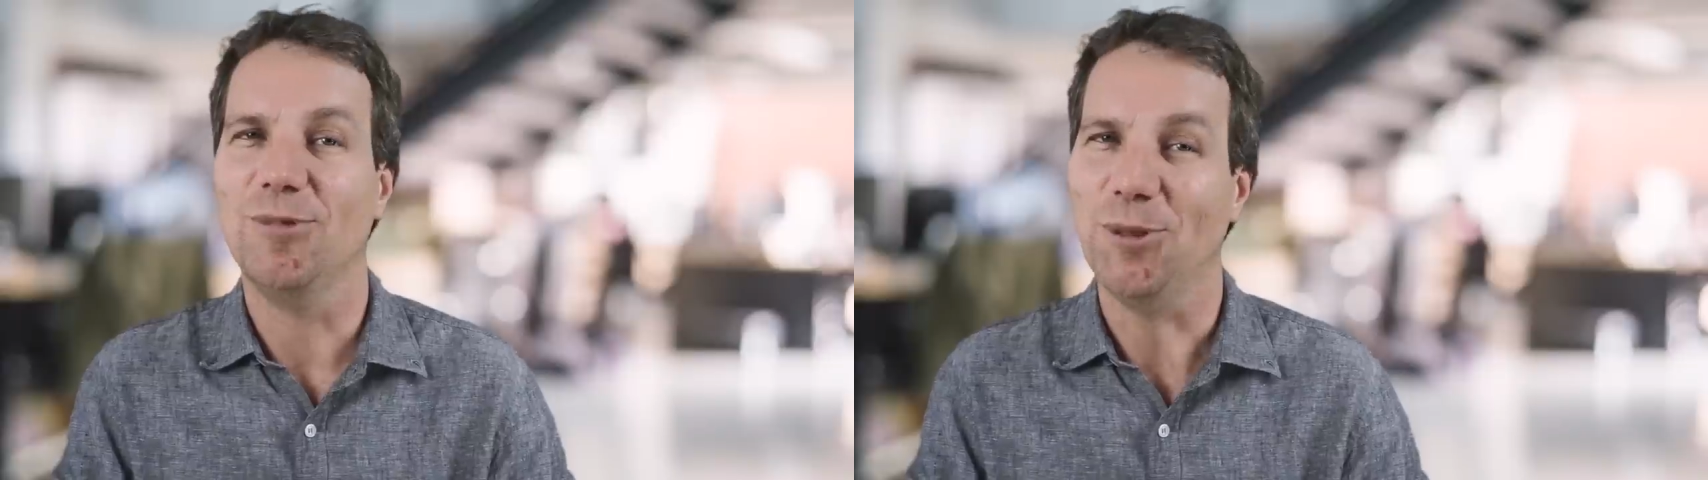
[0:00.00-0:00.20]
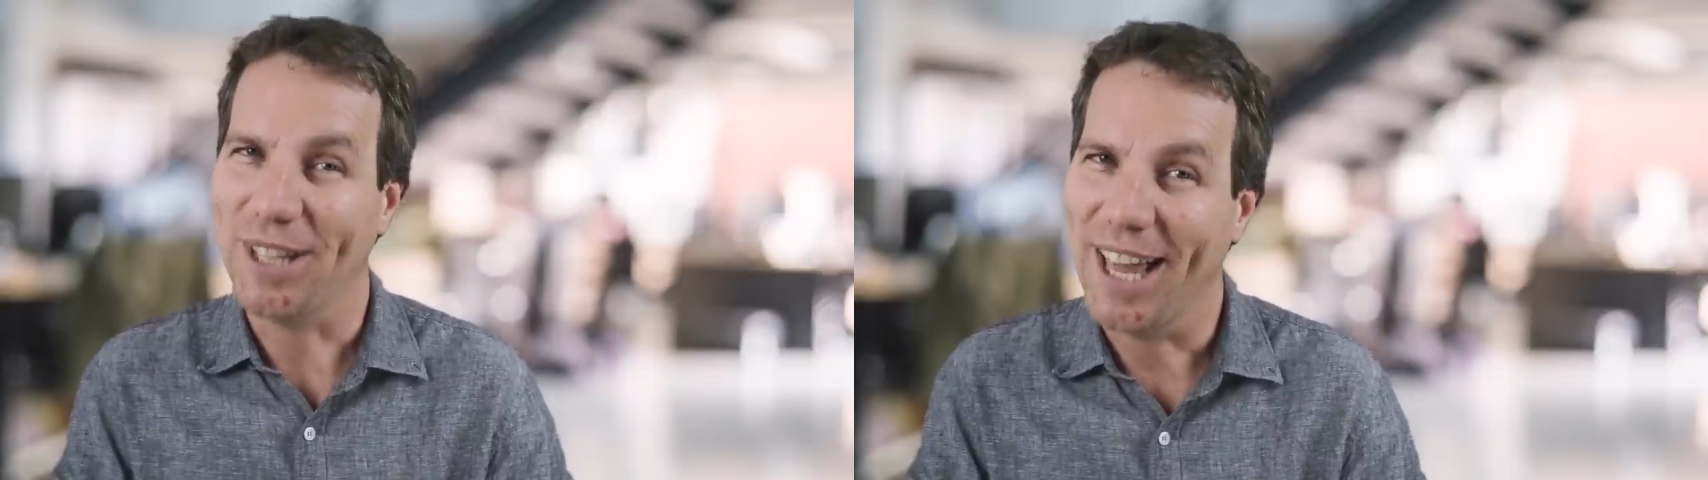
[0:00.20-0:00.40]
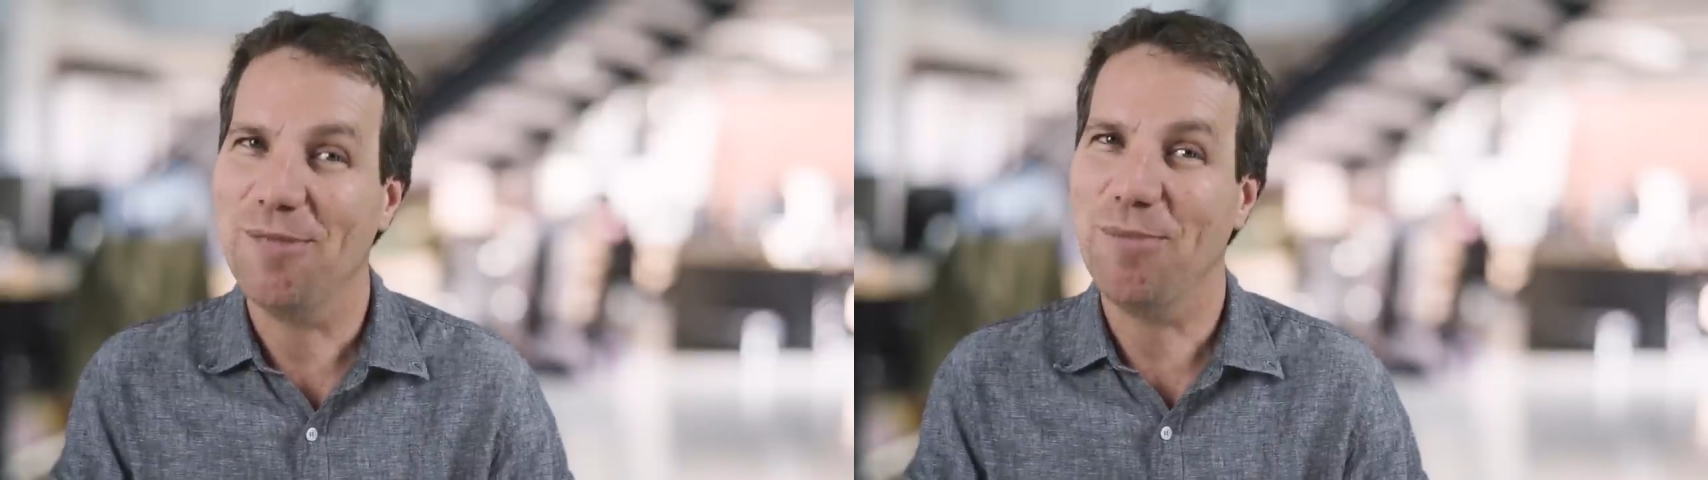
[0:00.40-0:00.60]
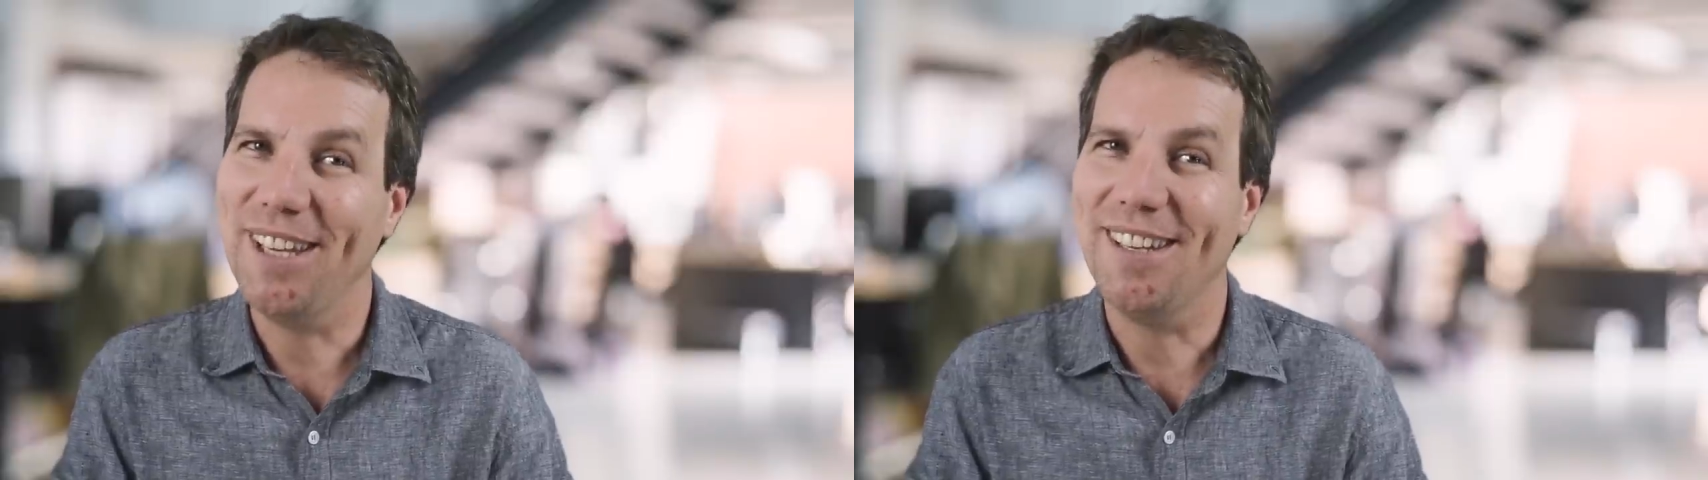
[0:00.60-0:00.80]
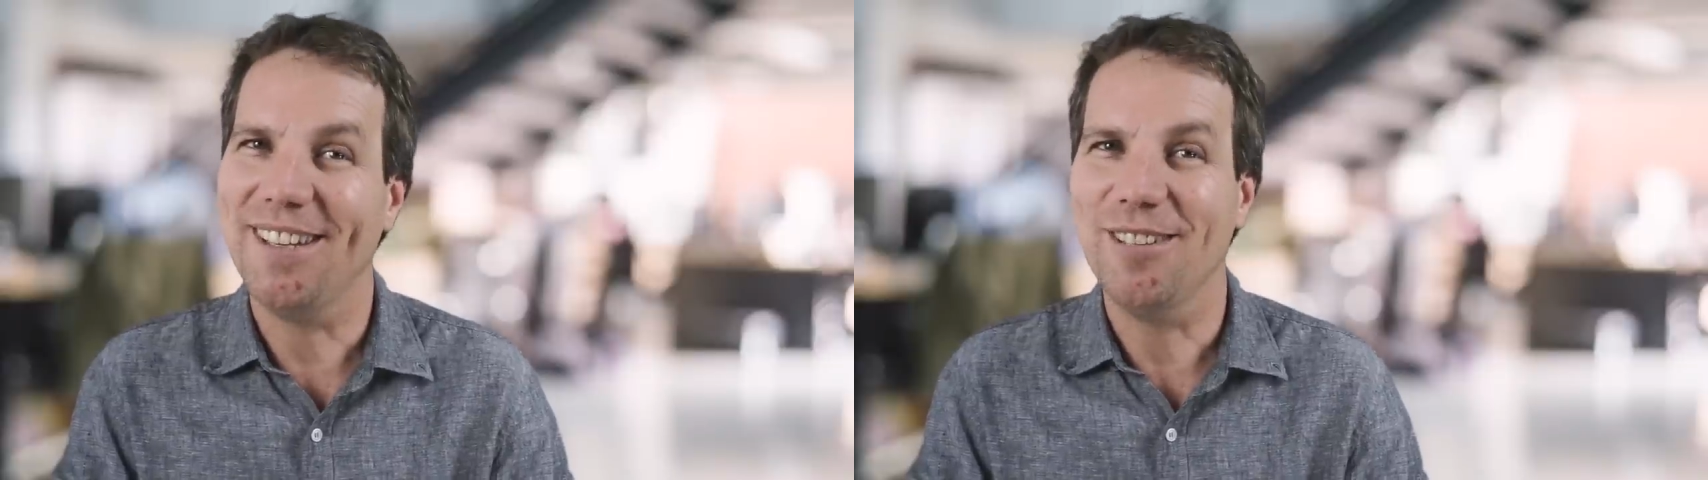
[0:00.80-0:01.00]
You can
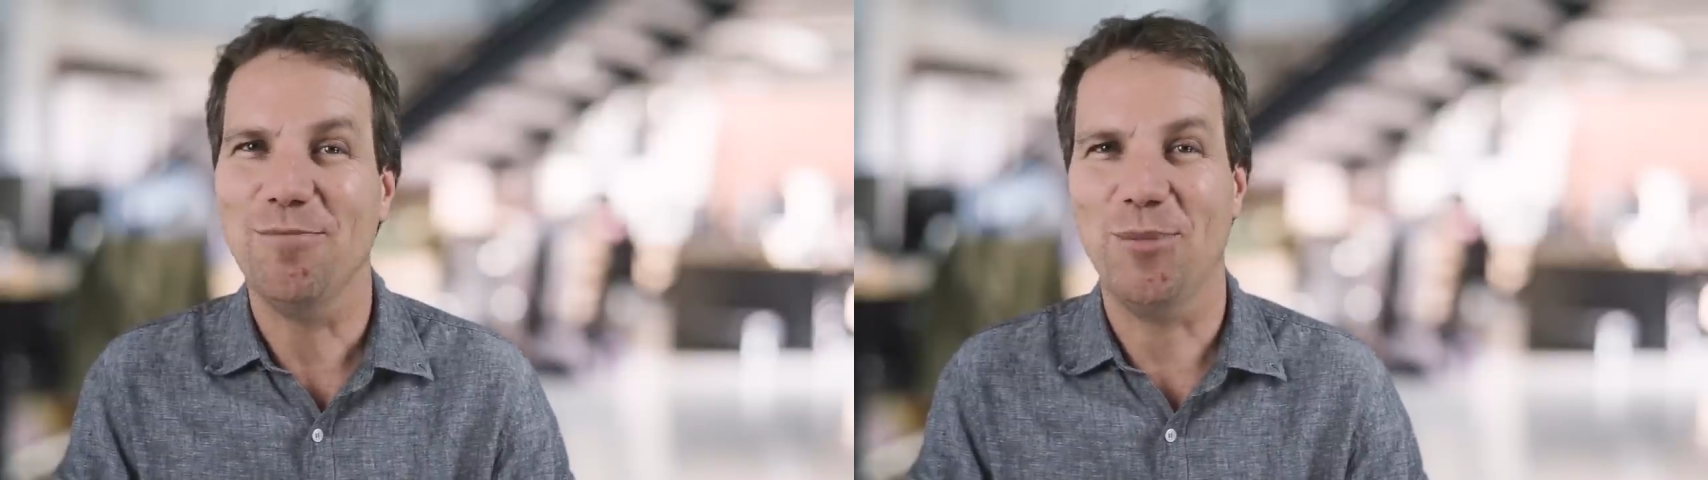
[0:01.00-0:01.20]
be,